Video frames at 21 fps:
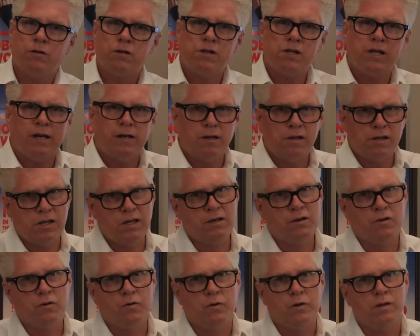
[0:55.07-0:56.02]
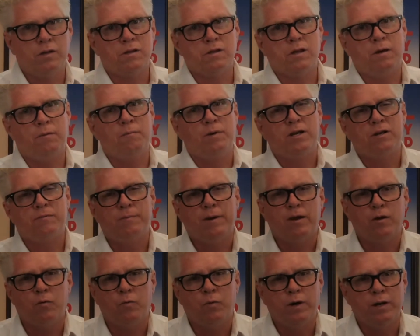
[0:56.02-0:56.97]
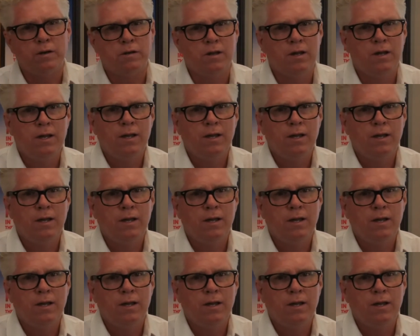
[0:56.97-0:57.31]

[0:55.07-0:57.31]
San Jacinto is much bigger ones.